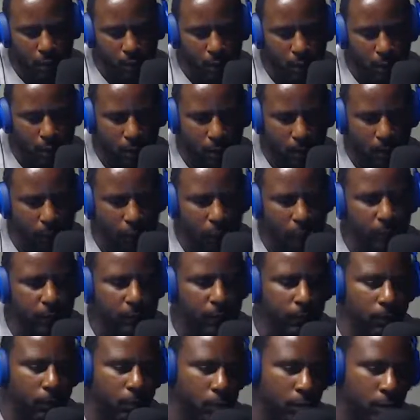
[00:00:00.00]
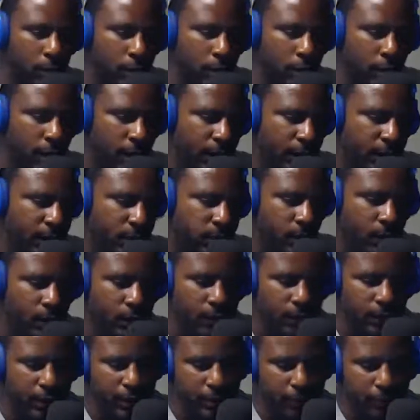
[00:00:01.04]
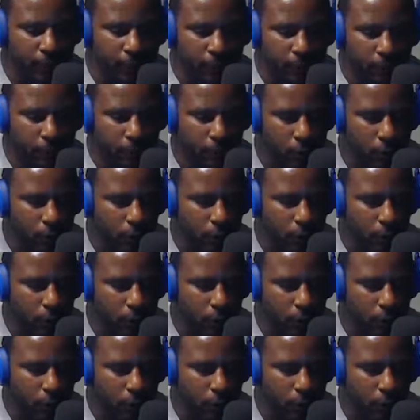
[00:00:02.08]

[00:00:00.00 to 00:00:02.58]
There'll be more. I just wanted to get up here real